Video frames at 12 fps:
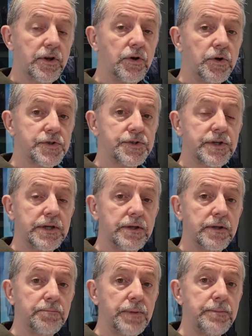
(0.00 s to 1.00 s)
costs
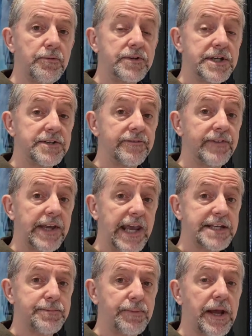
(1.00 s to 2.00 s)
that people tend to
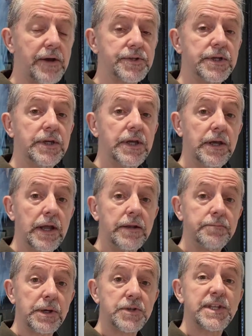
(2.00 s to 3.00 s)
forget about, and
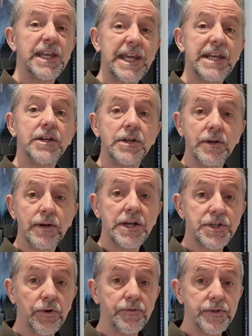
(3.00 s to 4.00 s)
because they're hidden, you don't
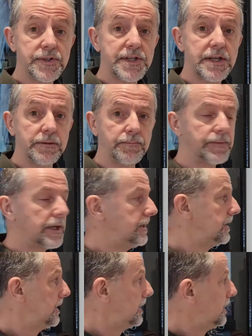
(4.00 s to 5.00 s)
actually often see them.
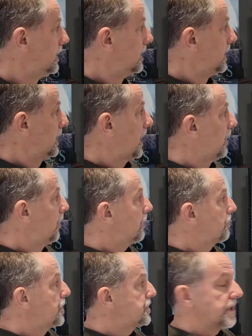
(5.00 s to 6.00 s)
Now, a lot of
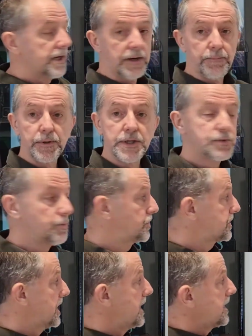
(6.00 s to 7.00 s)
bridging companies will
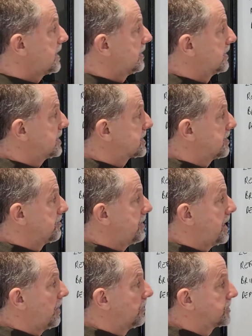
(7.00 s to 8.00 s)
take this
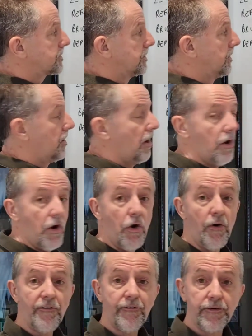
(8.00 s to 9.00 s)
amount
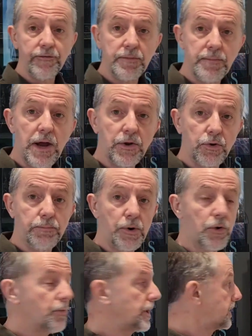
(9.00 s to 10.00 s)
off of the amount you're
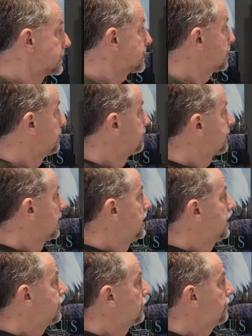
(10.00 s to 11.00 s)
borrowing. So
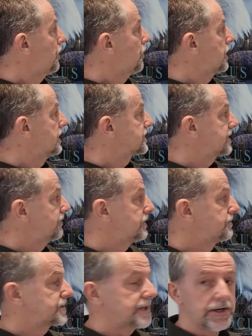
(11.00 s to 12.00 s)
if you're borrowing
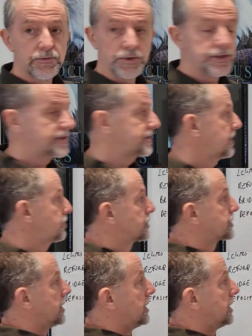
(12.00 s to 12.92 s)
70%, which I said was,